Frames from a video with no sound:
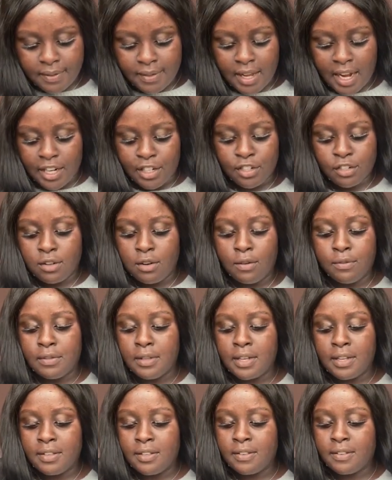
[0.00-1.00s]
I just love
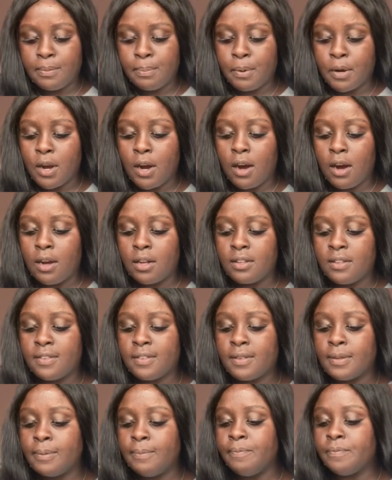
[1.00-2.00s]
this
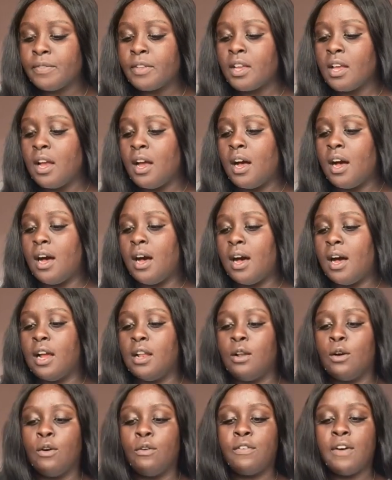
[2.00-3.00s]
because I
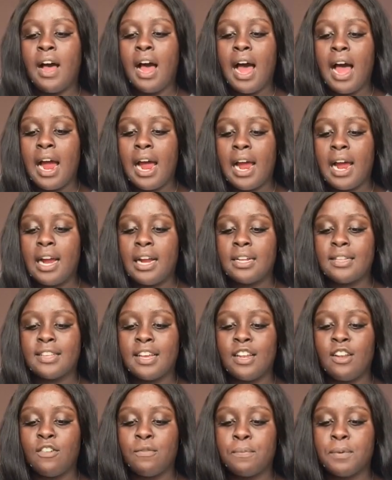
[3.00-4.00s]
love hearts,
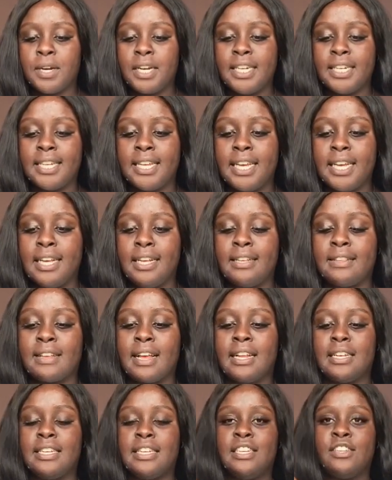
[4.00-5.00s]
I love pretty things,
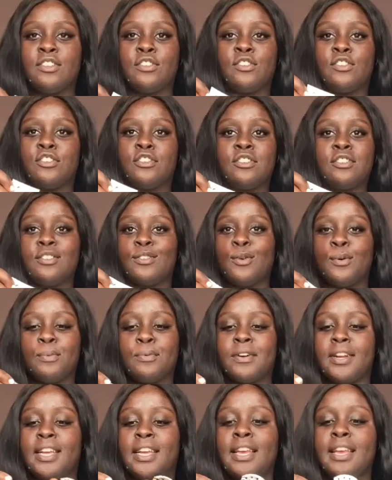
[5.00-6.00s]
and these are just so
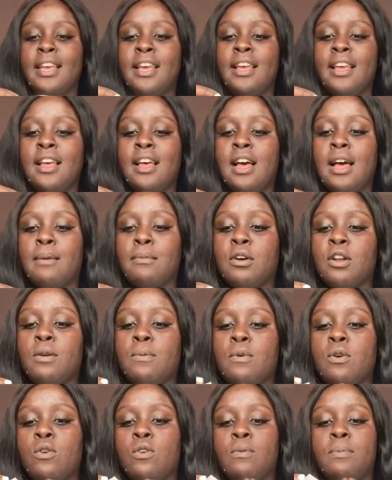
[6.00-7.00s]
pretty. I'm going to
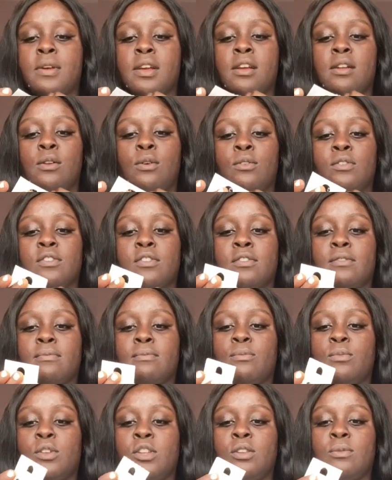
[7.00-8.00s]
go a bit closer.
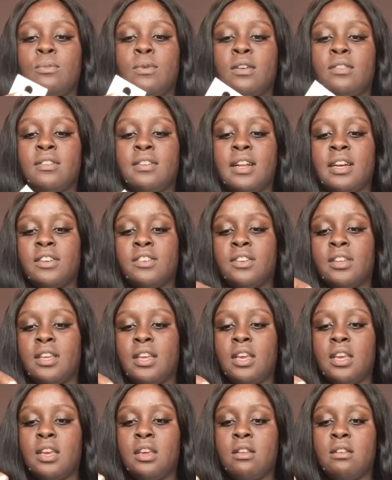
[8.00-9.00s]
One of them wasn't
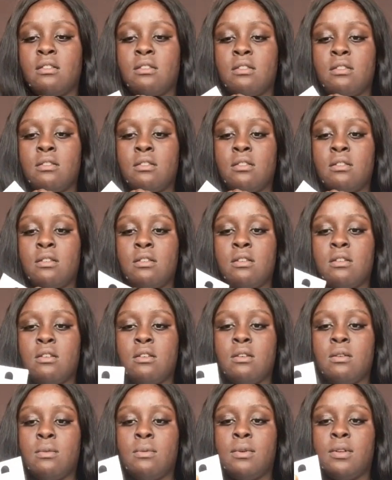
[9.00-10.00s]
actually in.
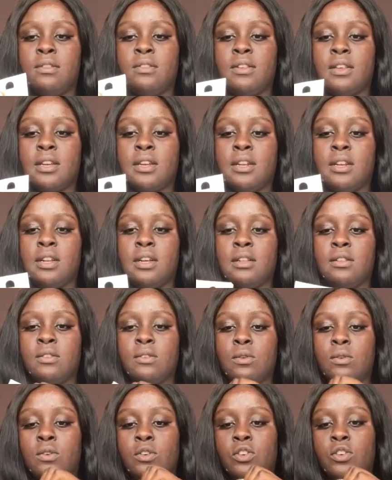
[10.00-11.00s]
1 second, lads.
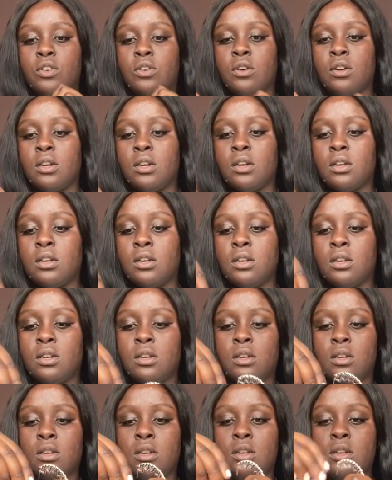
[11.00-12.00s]
Oh, sugar.
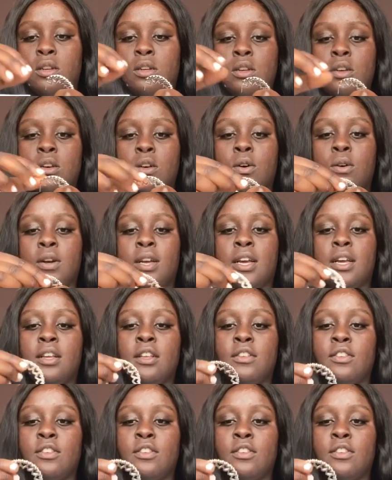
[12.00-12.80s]
Oh, yeah.